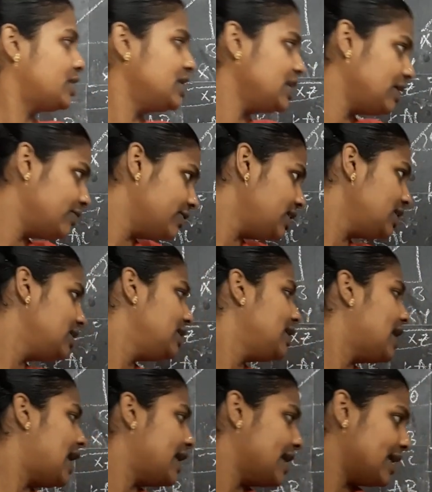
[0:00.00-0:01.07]
equal
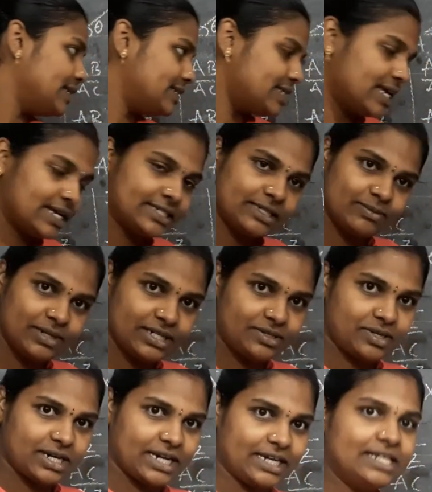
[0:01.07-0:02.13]
and hence they are similar
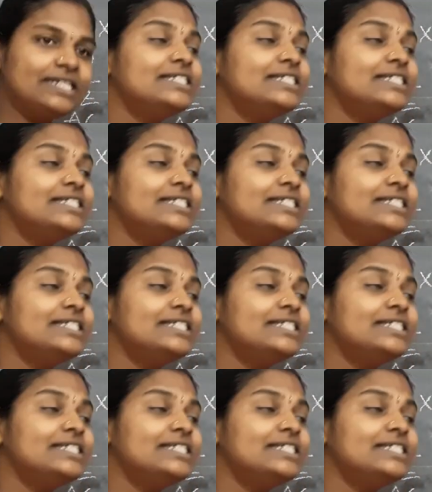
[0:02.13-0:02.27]
triangles.